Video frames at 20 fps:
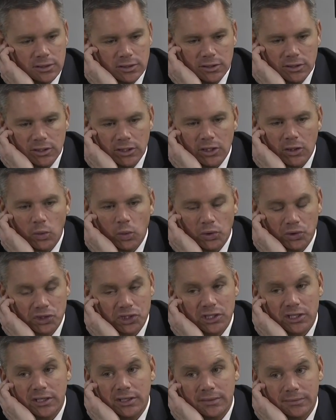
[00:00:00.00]
You know, we'll
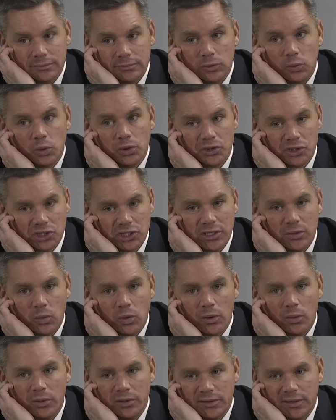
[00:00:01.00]
see. We'll see
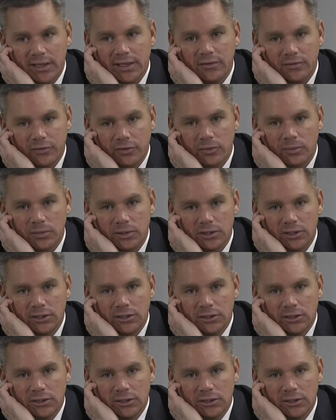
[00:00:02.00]
what we take from.